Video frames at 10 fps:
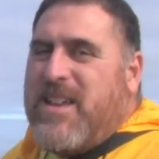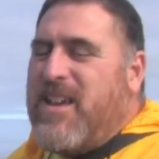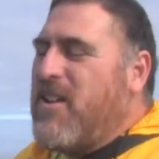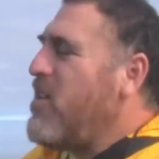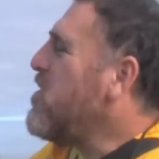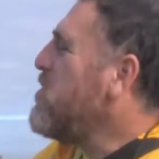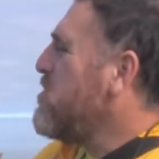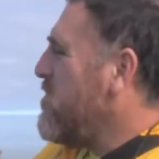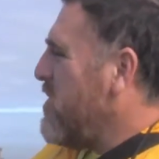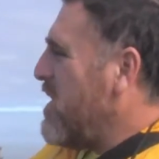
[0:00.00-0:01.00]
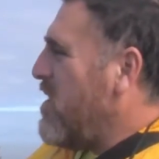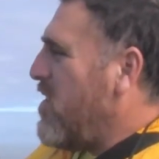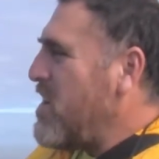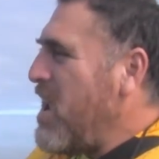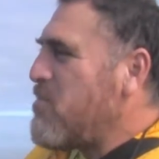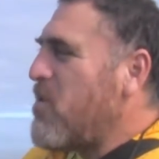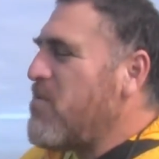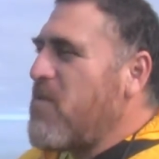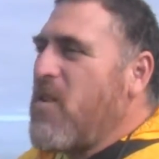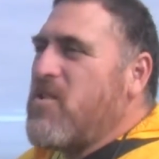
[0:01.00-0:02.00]
here on April
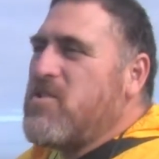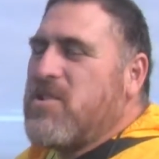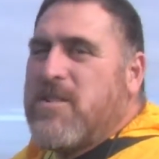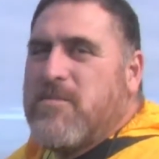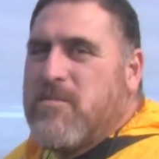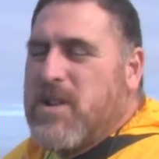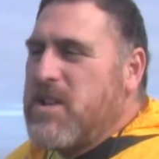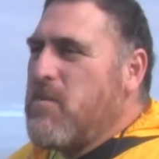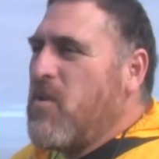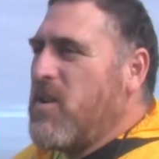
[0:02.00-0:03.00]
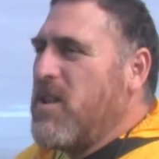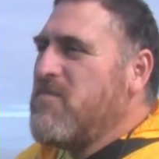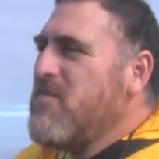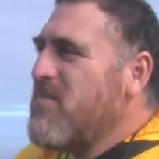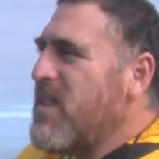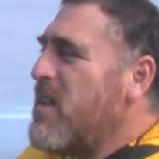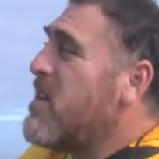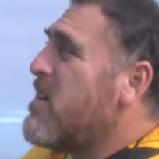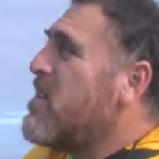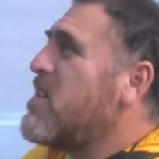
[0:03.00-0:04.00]
1st, Monday morning,
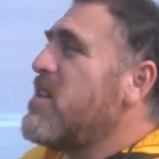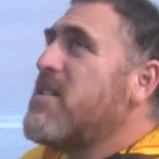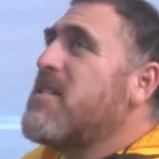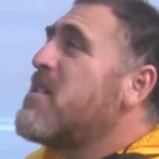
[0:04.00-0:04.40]
on a